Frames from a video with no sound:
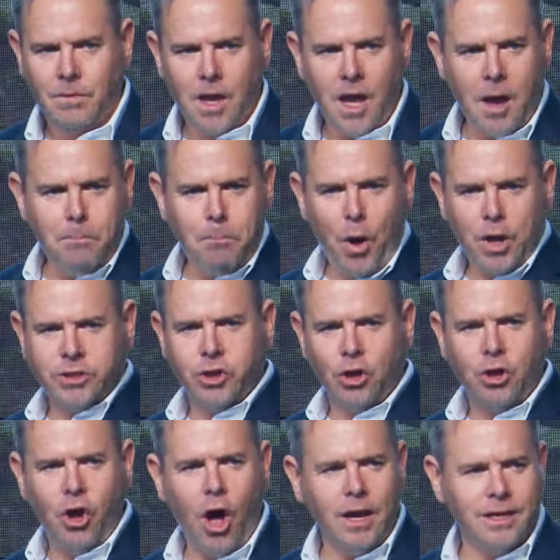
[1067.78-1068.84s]
Apostle
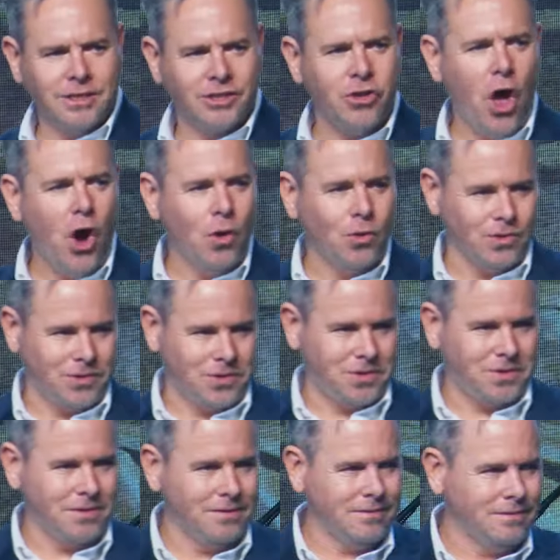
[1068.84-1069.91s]
Collins knows.
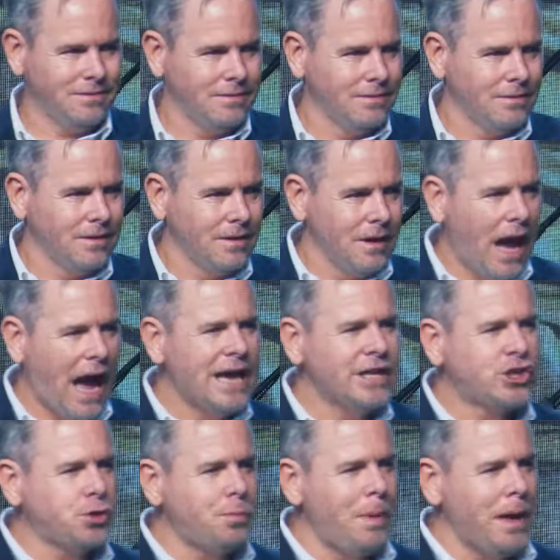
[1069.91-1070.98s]
I
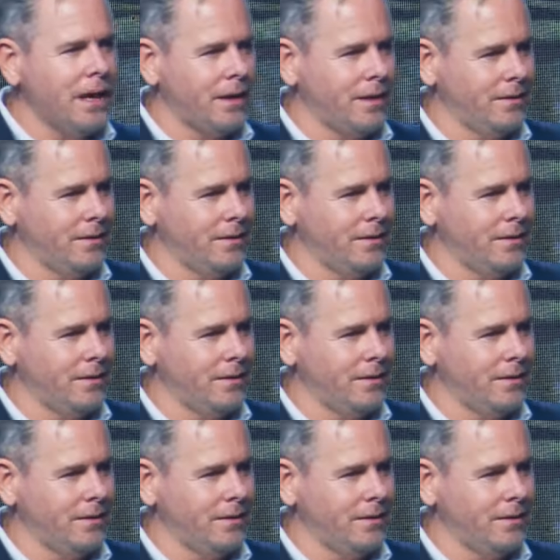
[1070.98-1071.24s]
speak.